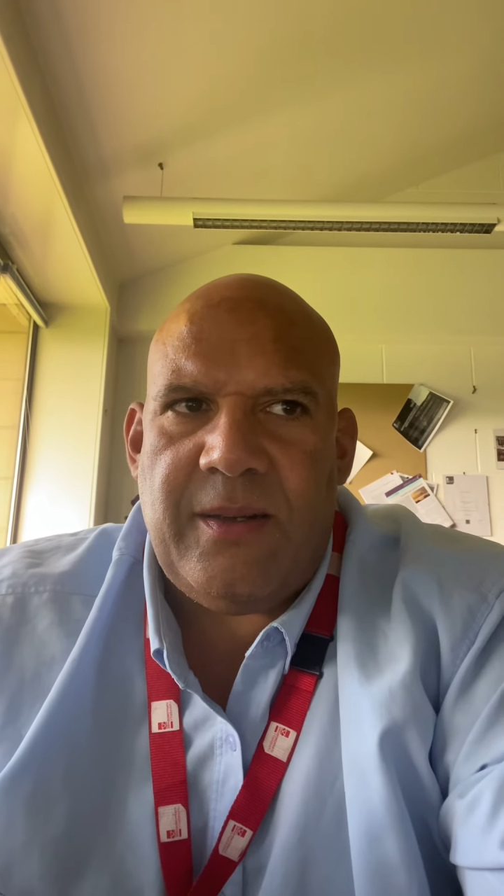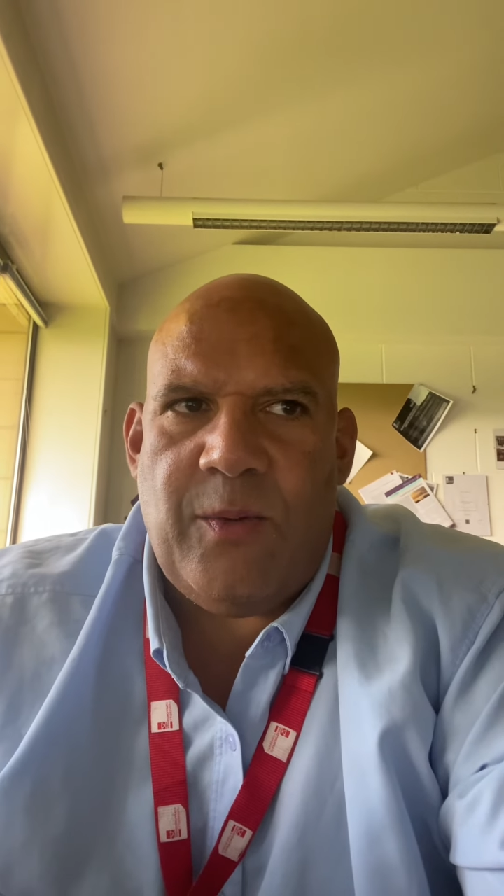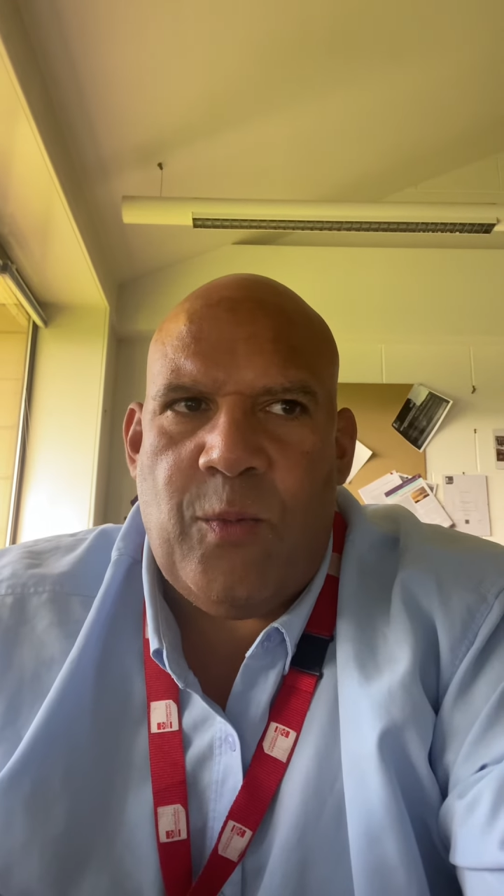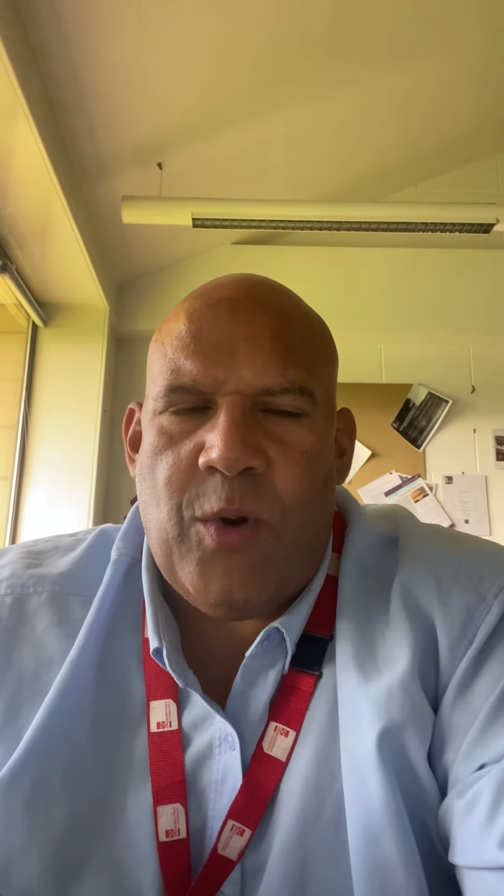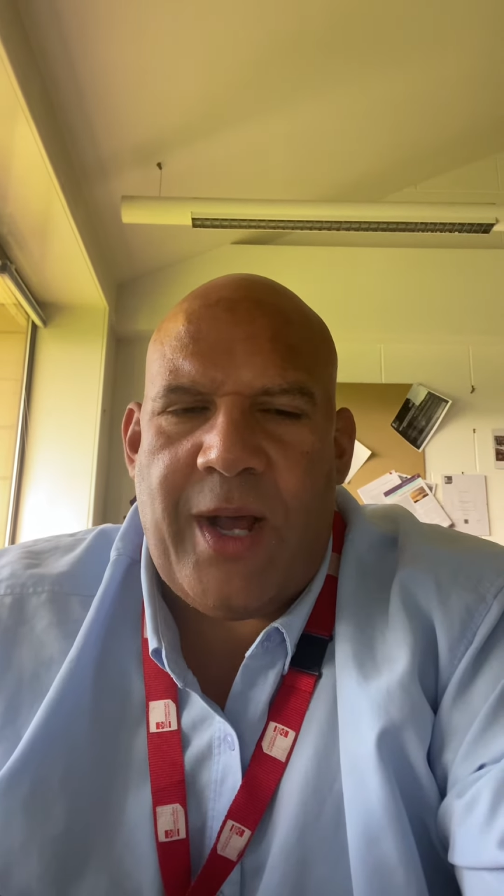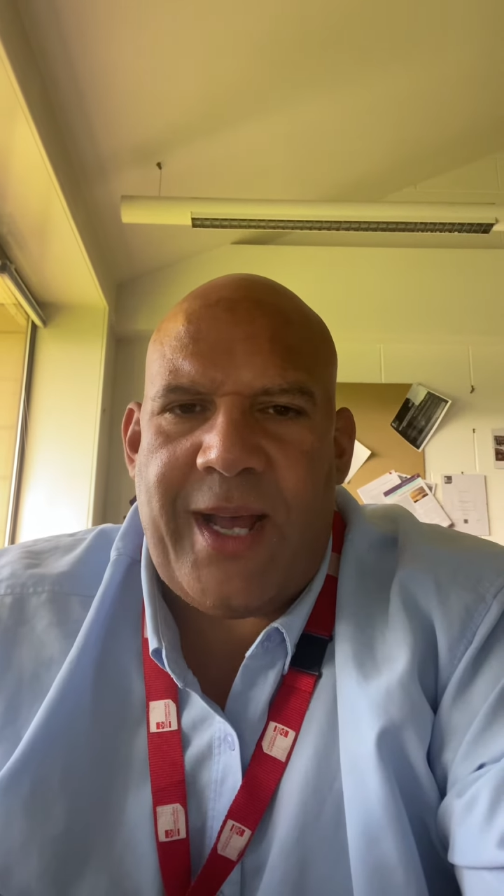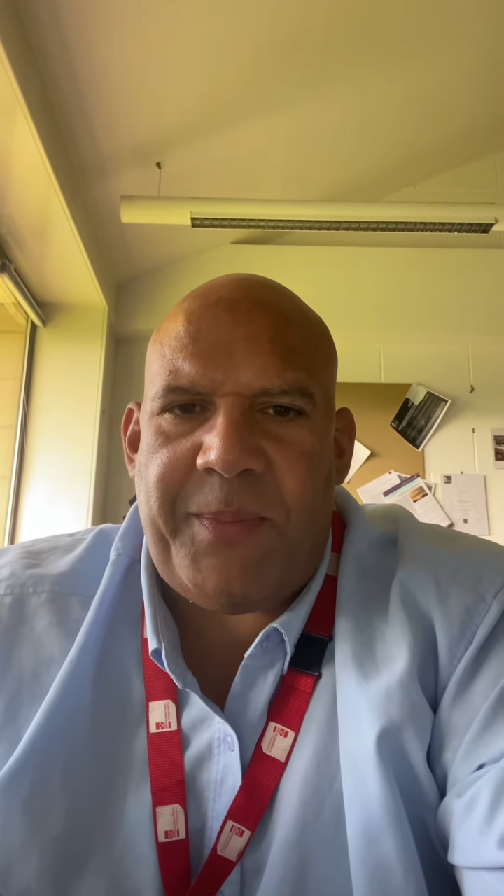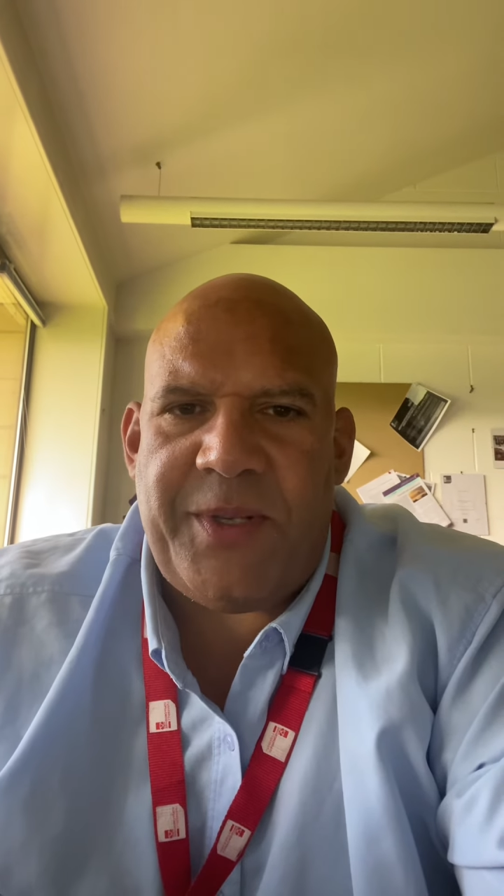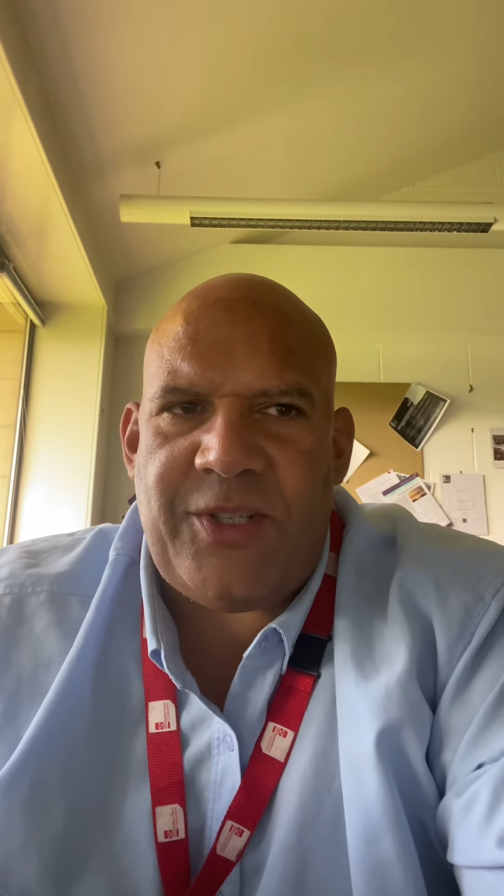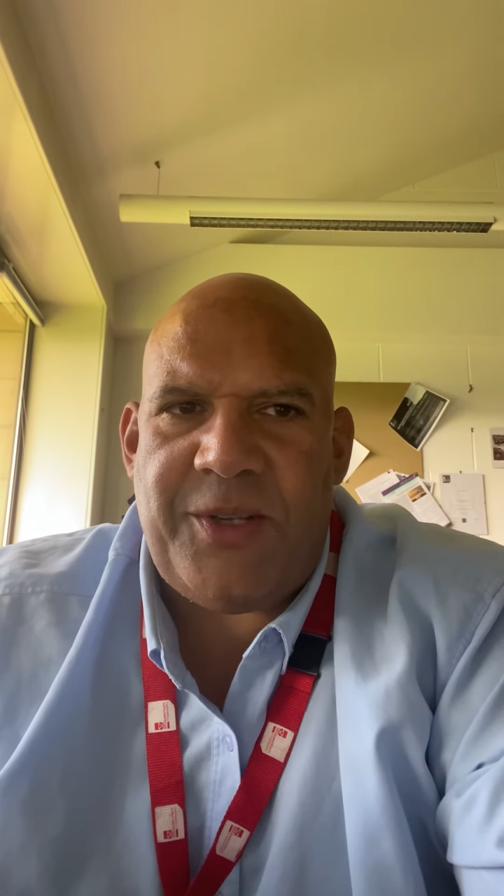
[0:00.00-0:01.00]
what
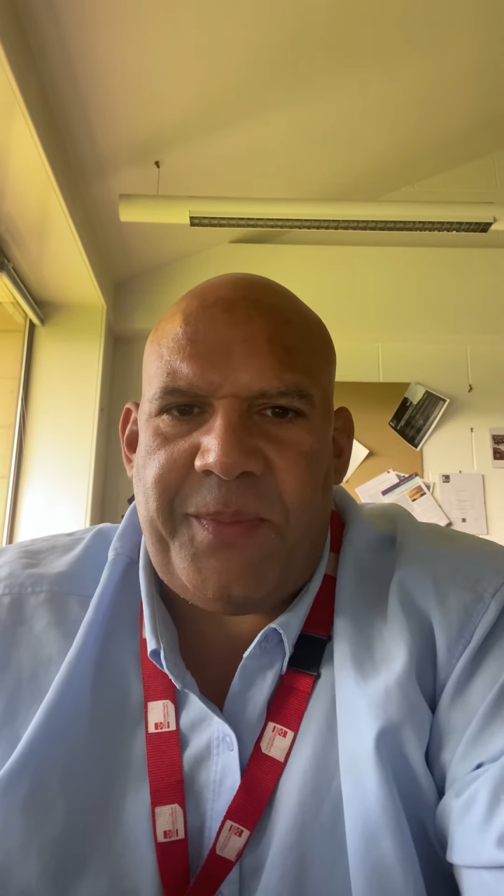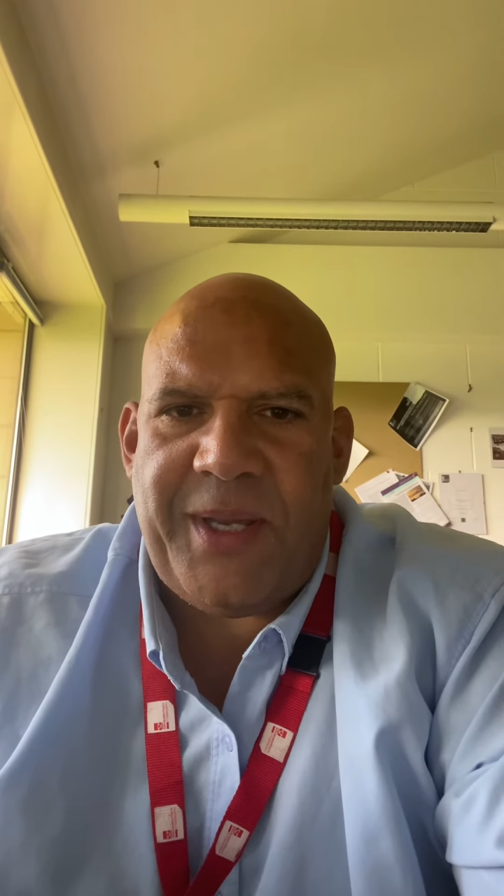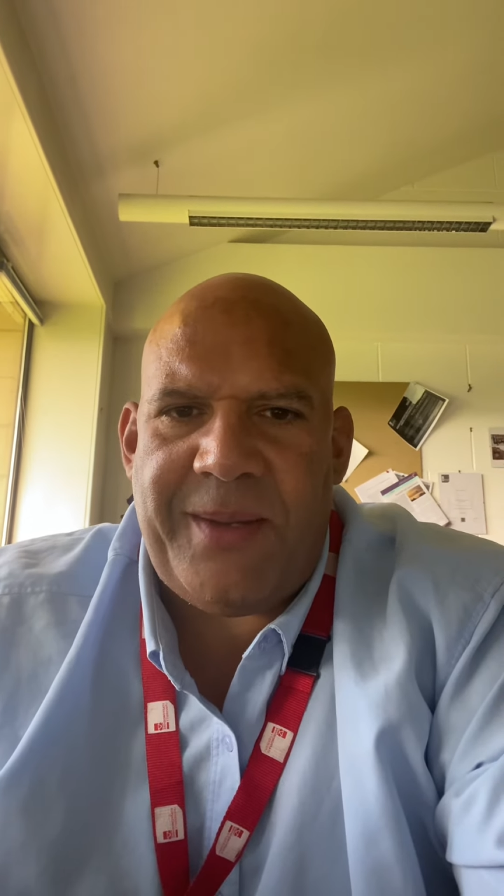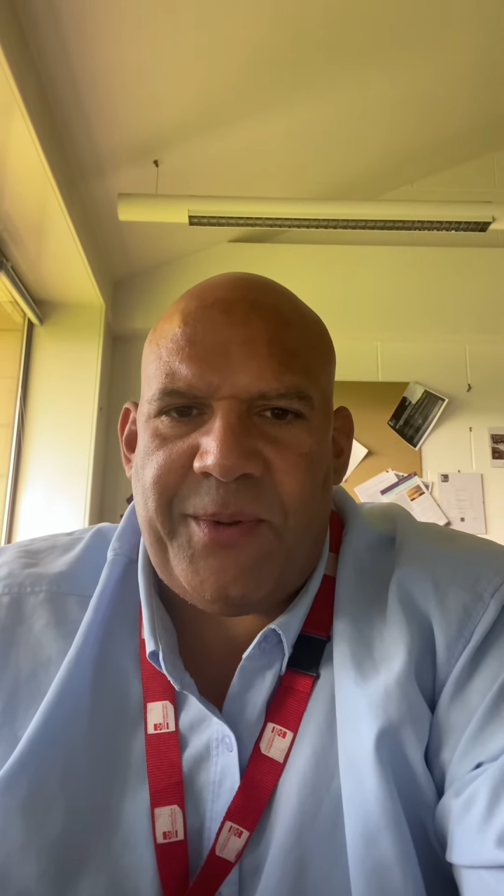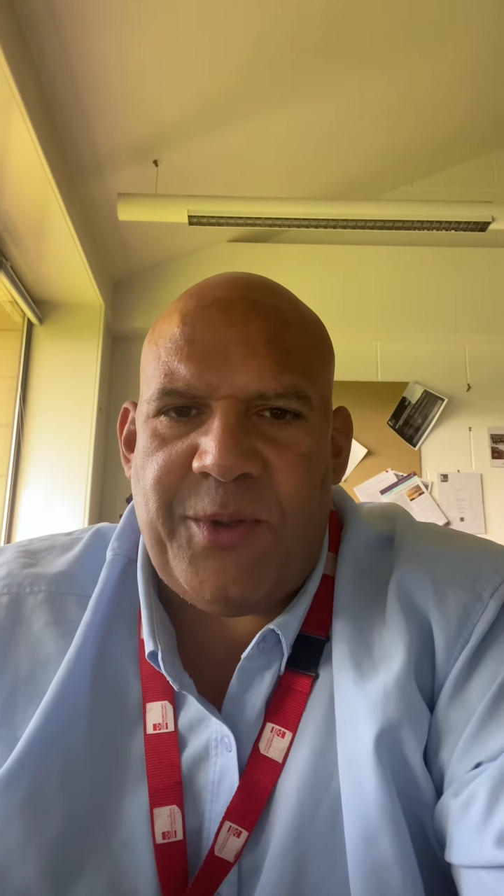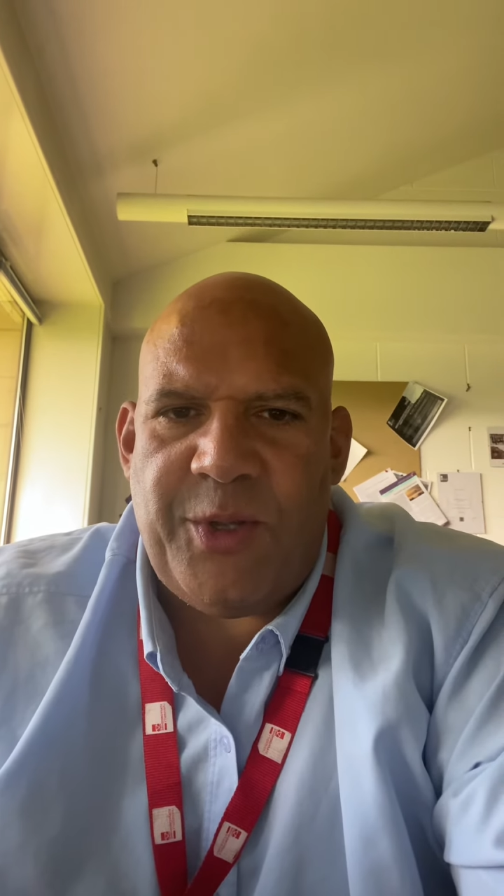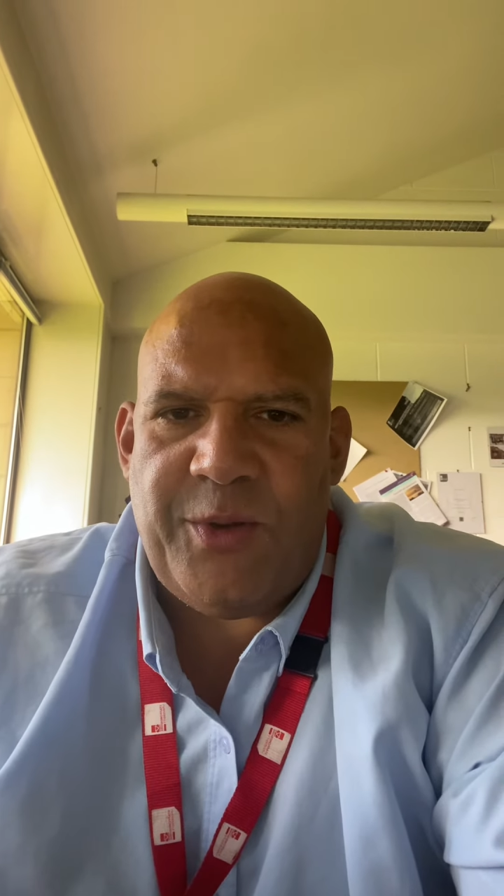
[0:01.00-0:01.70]
happens to people who